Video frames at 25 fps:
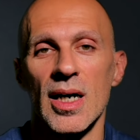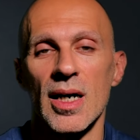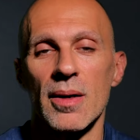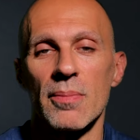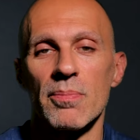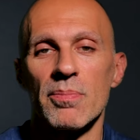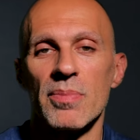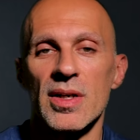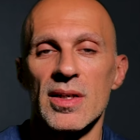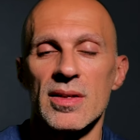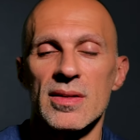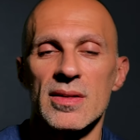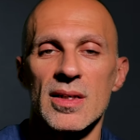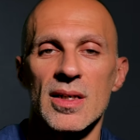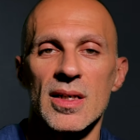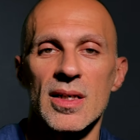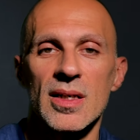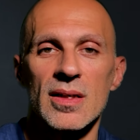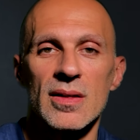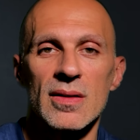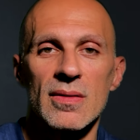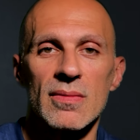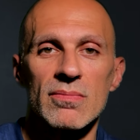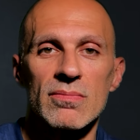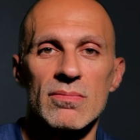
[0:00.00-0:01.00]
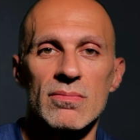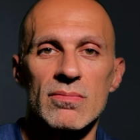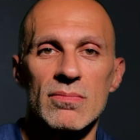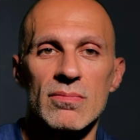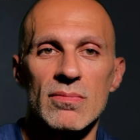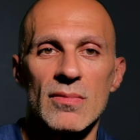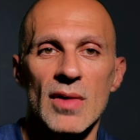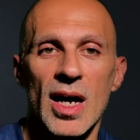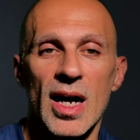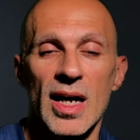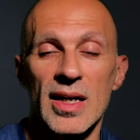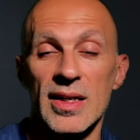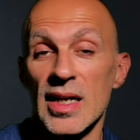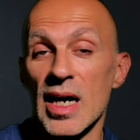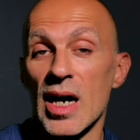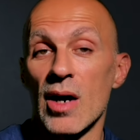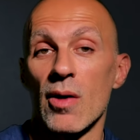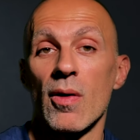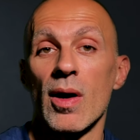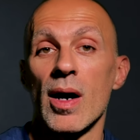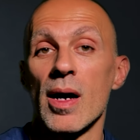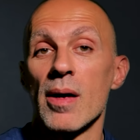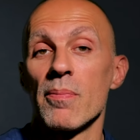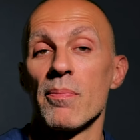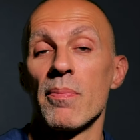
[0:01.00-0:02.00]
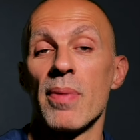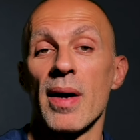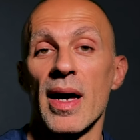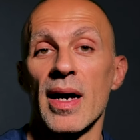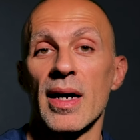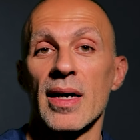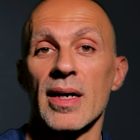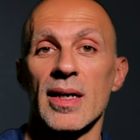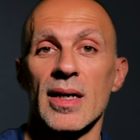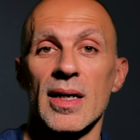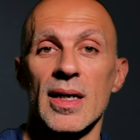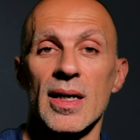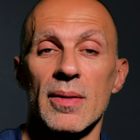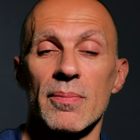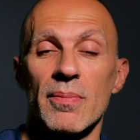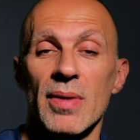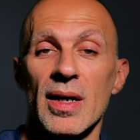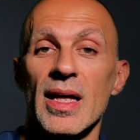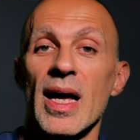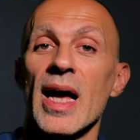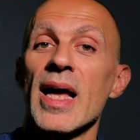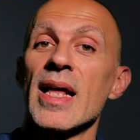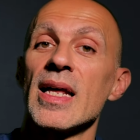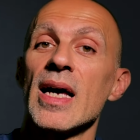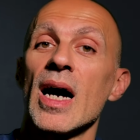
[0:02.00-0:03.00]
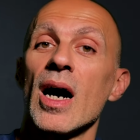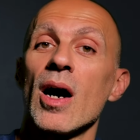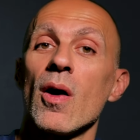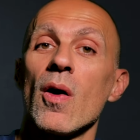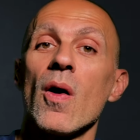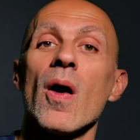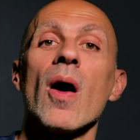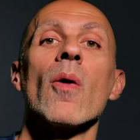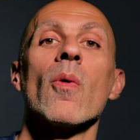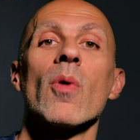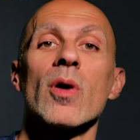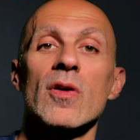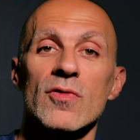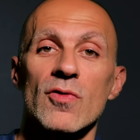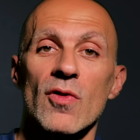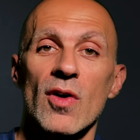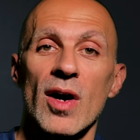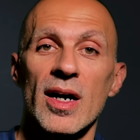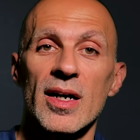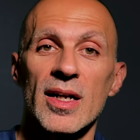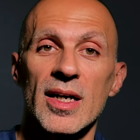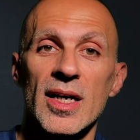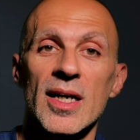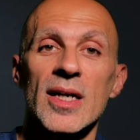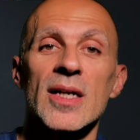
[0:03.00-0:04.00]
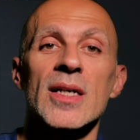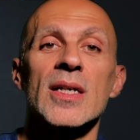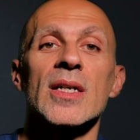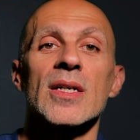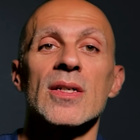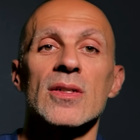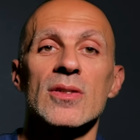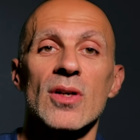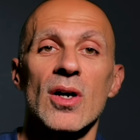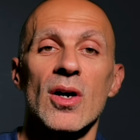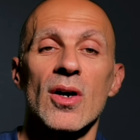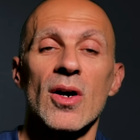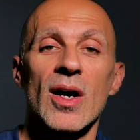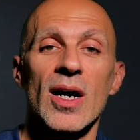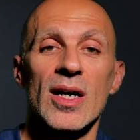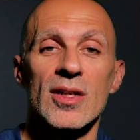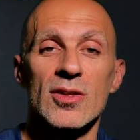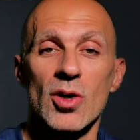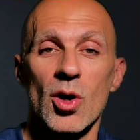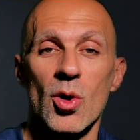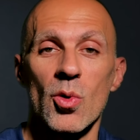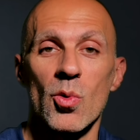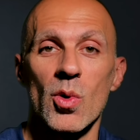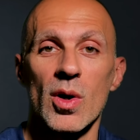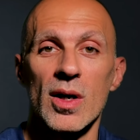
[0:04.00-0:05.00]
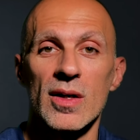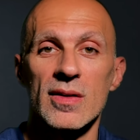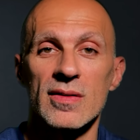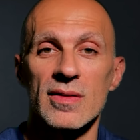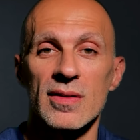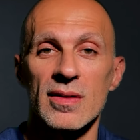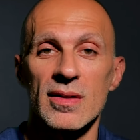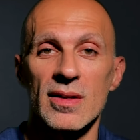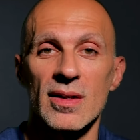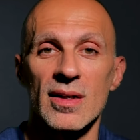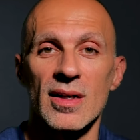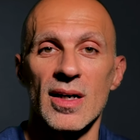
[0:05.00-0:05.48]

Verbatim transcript: busy, and now I'm back, but anyhow, I was running. So as always,